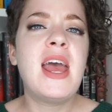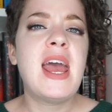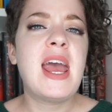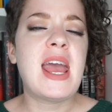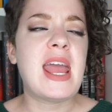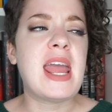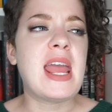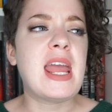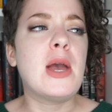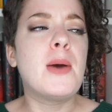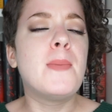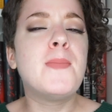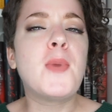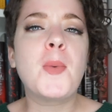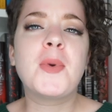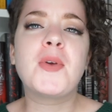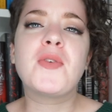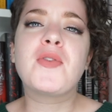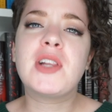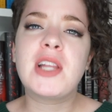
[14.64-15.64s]
a
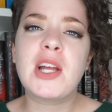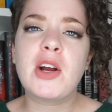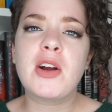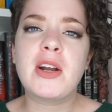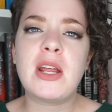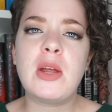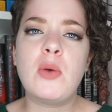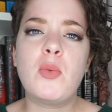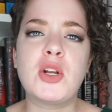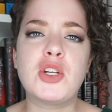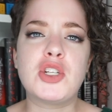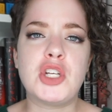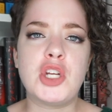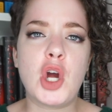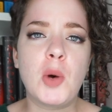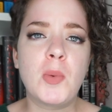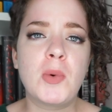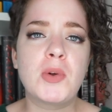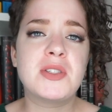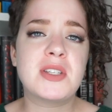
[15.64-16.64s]
moment of clarity when she
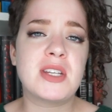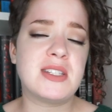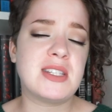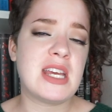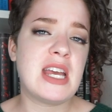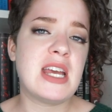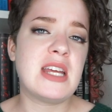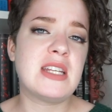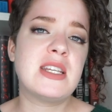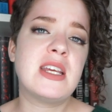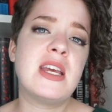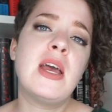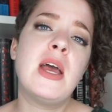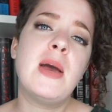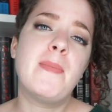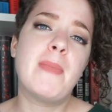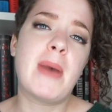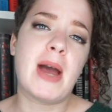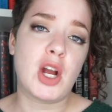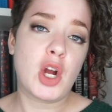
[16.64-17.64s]
almost gets hit
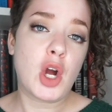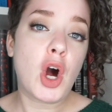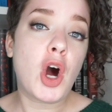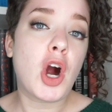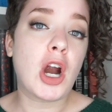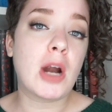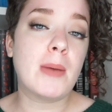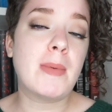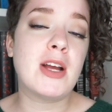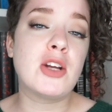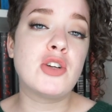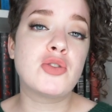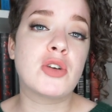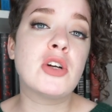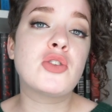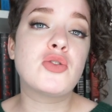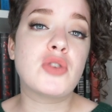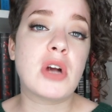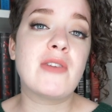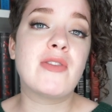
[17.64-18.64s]
by a car by a
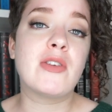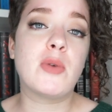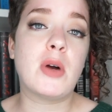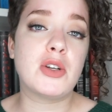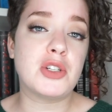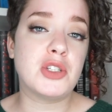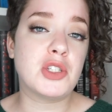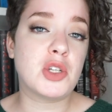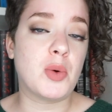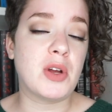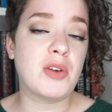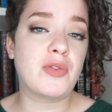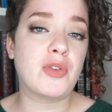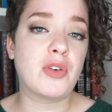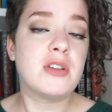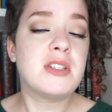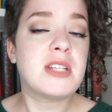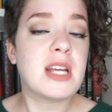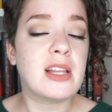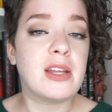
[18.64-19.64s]
drunk driver while she's going for
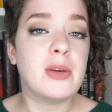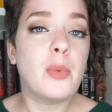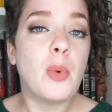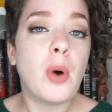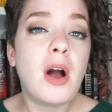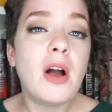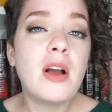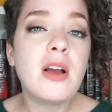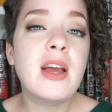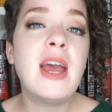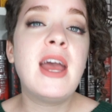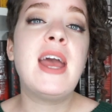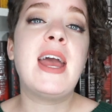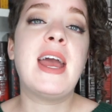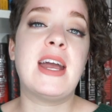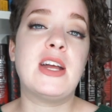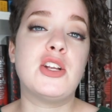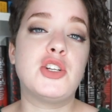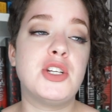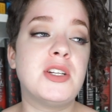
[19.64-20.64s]
a daily walk,
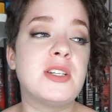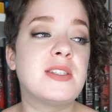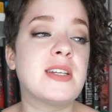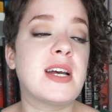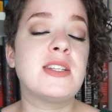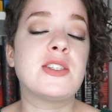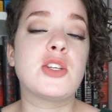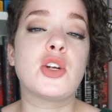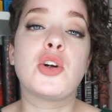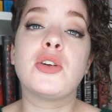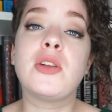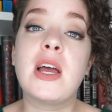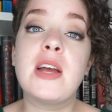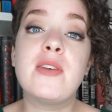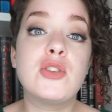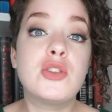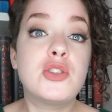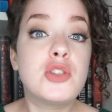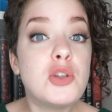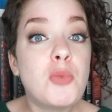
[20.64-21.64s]
and she decides that her life
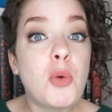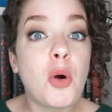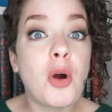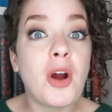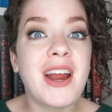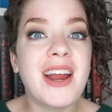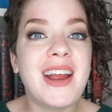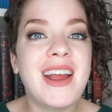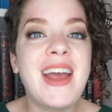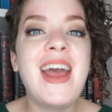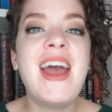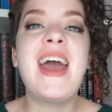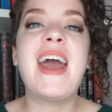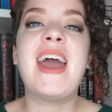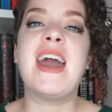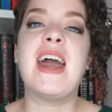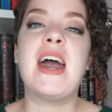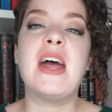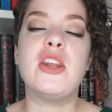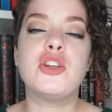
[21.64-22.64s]
is too boring
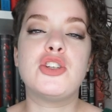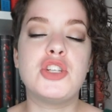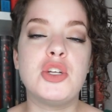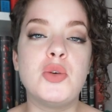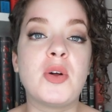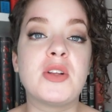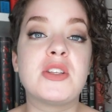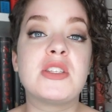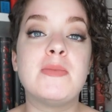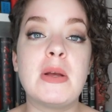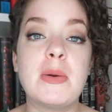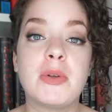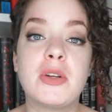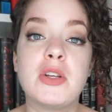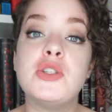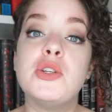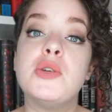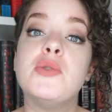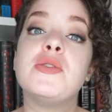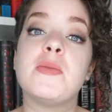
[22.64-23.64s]
and she wants to be able to
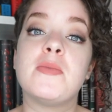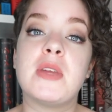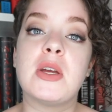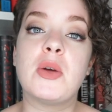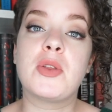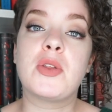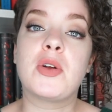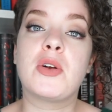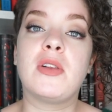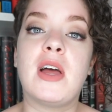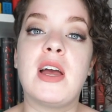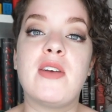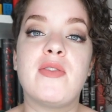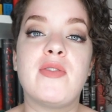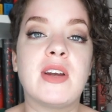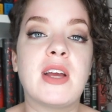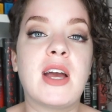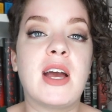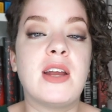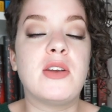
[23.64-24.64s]
do something with her life
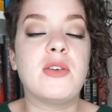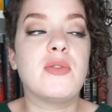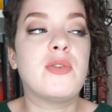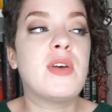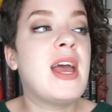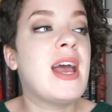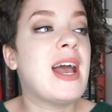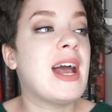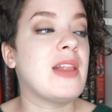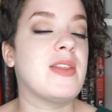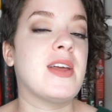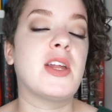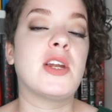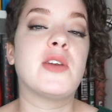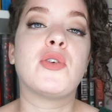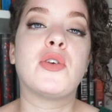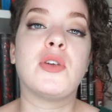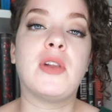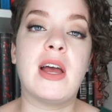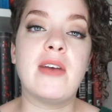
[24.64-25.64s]
and kind of, at the end
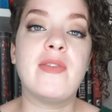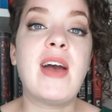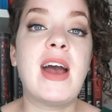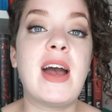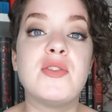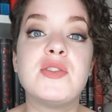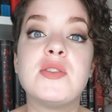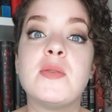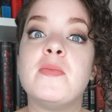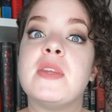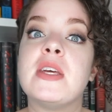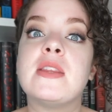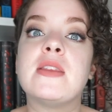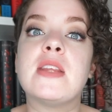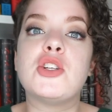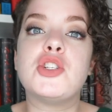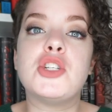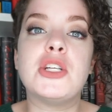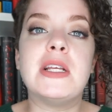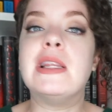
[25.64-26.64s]
of her life, have something
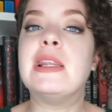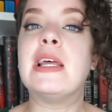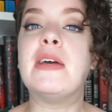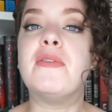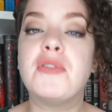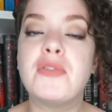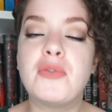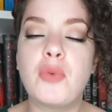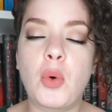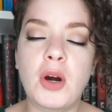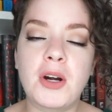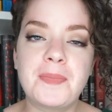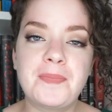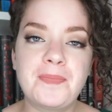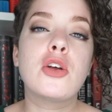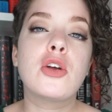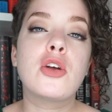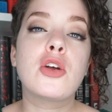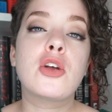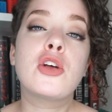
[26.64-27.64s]
that she lived for.
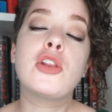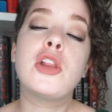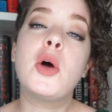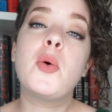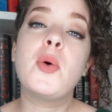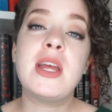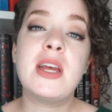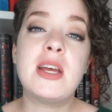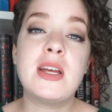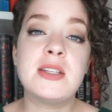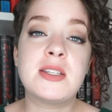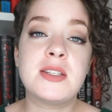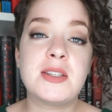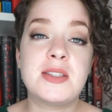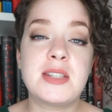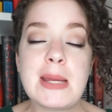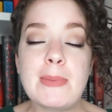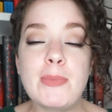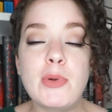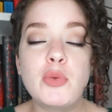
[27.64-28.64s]
Chloe is a
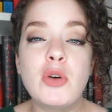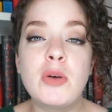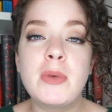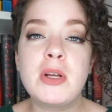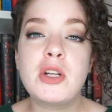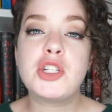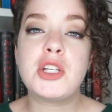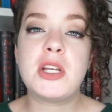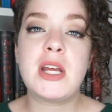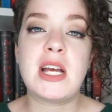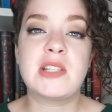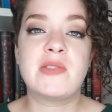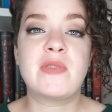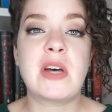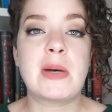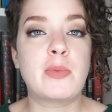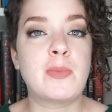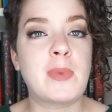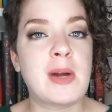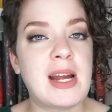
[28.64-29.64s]
disabled woman. She has
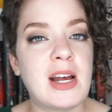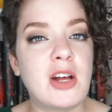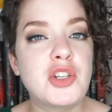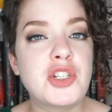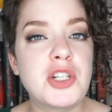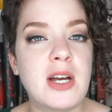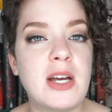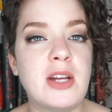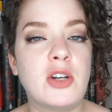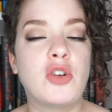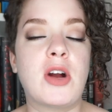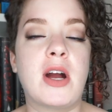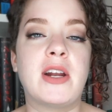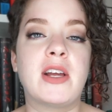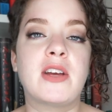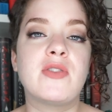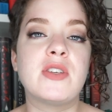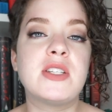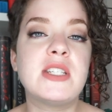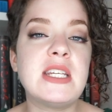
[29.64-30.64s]
fibromyalgia and
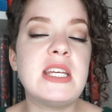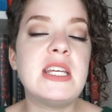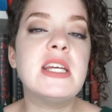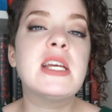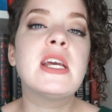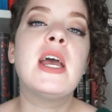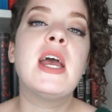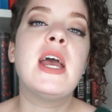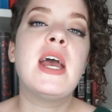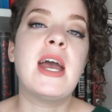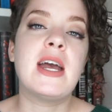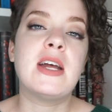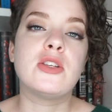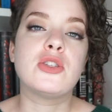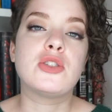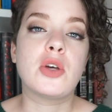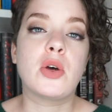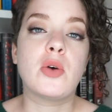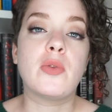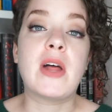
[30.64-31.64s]
chronic fatigue, and
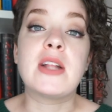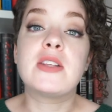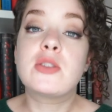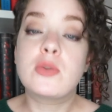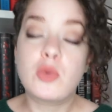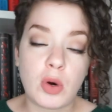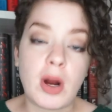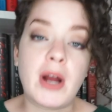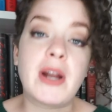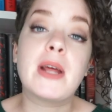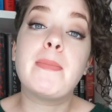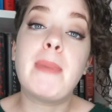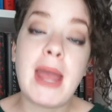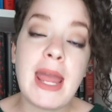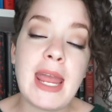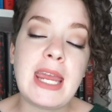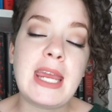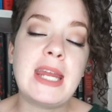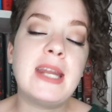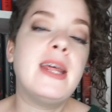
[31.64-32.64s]
so that's chronic
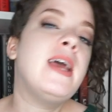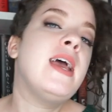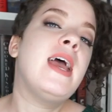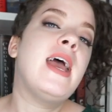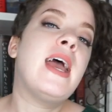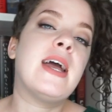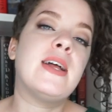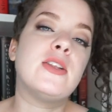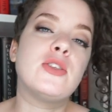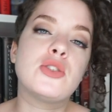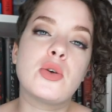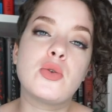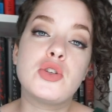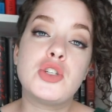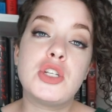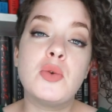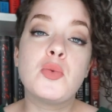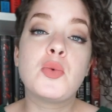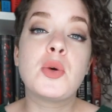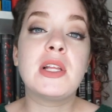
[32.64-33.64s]
pain. And so
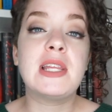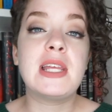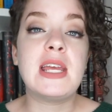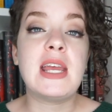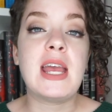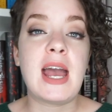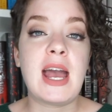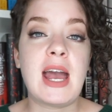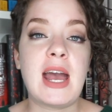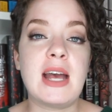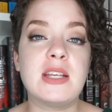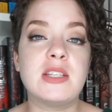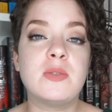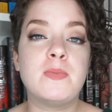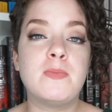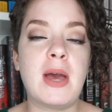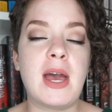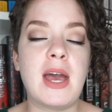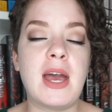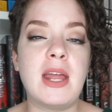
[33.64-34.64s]
she really has
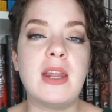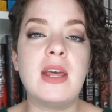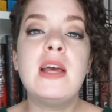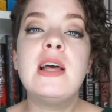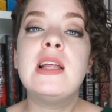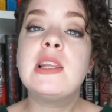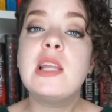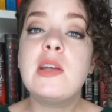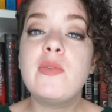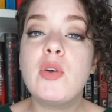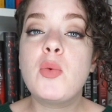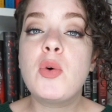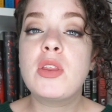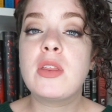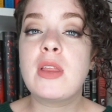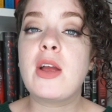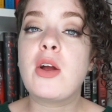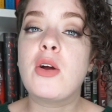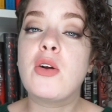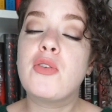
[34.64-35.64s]
been living with
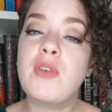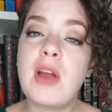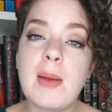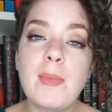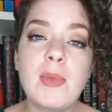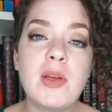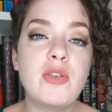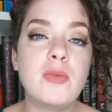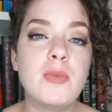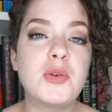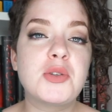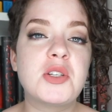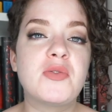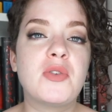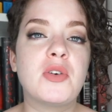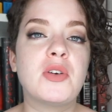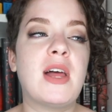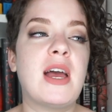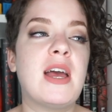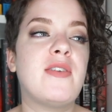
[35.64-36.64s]
like her family for most of
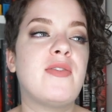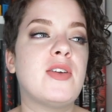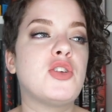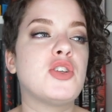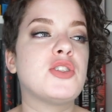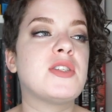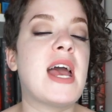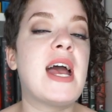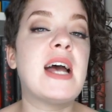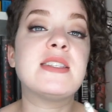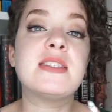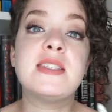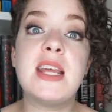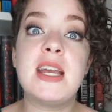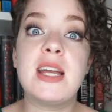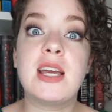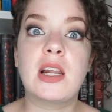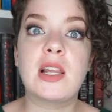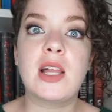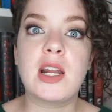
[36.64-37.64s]
her life and just hasn't
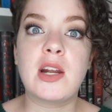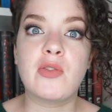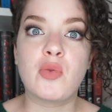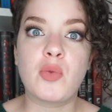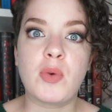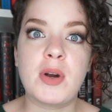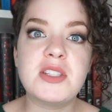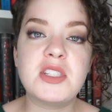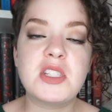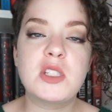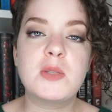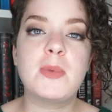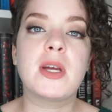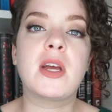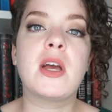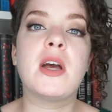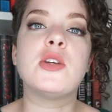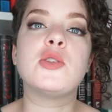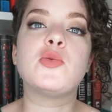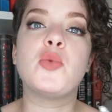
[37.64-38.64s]
taken a lot of risks
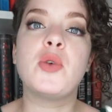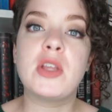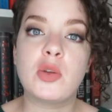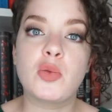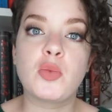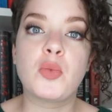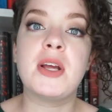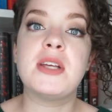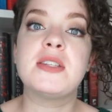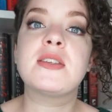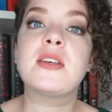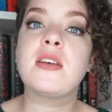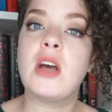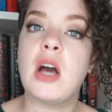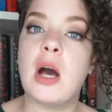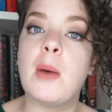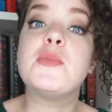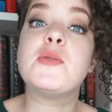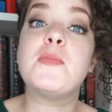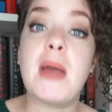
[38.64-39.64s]
because with risk
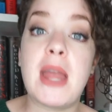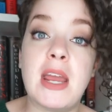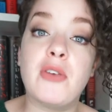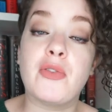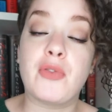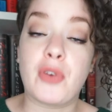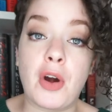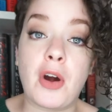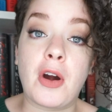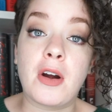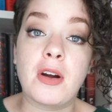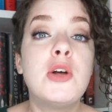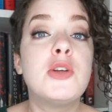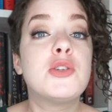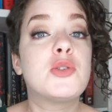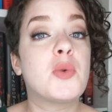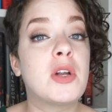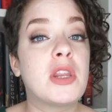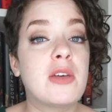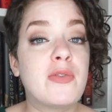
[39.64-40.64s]
comes pain for her.
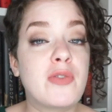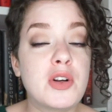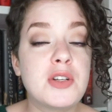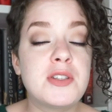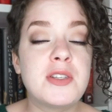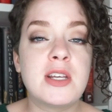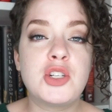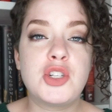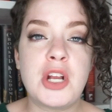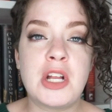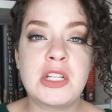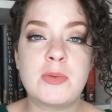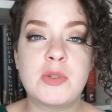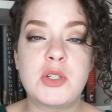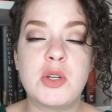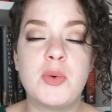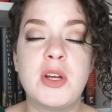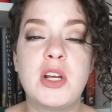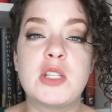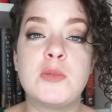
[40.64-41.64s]
So one of the first things she ends up
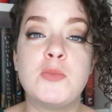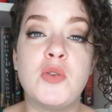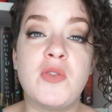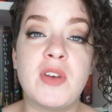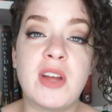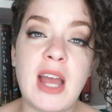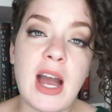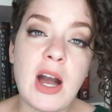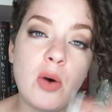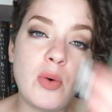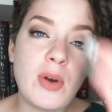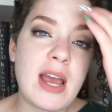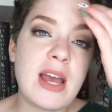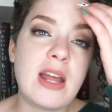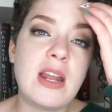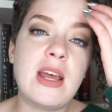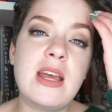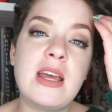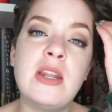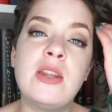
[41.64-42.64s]
doing is moving out,
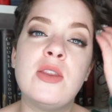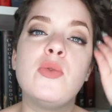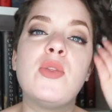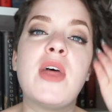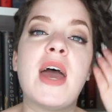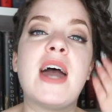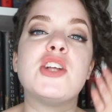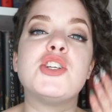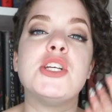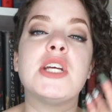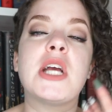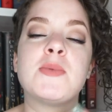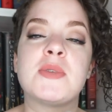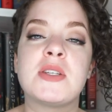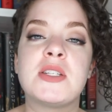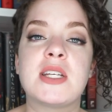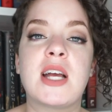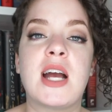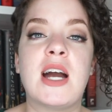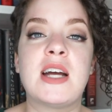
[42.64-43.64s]
and in that she comes
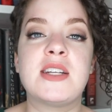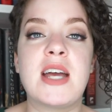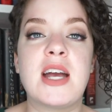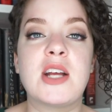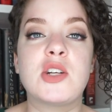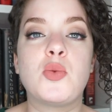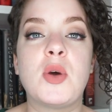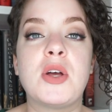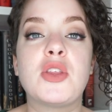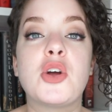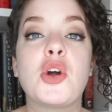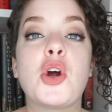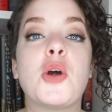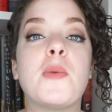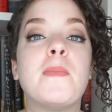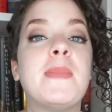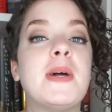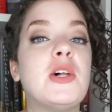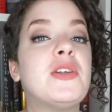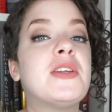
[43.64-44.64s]
into contact with her
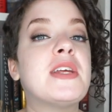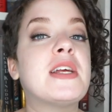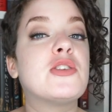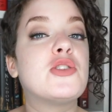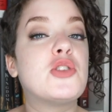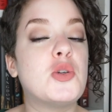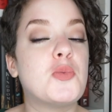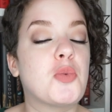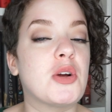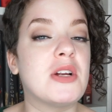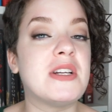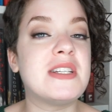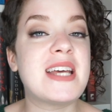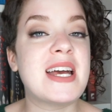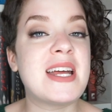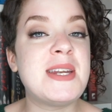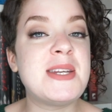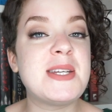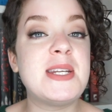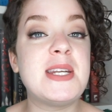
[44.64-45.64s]
building
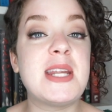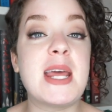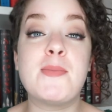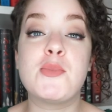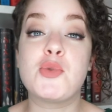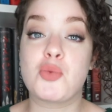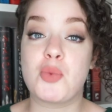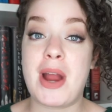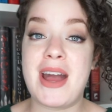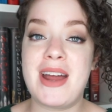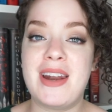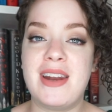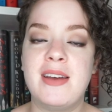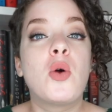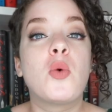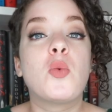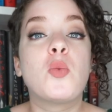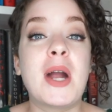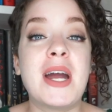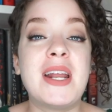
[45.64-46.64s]
superintendent named Red.
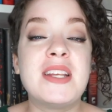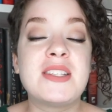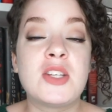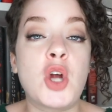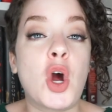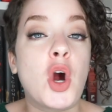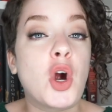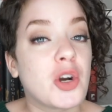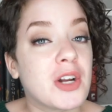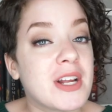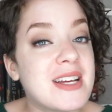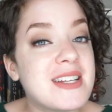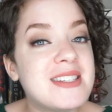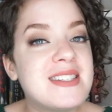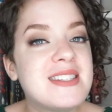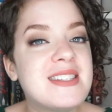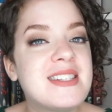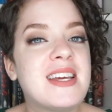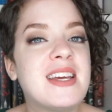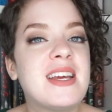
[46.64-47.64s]
Red is an
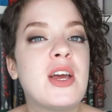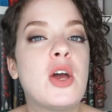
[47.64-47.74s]
artist.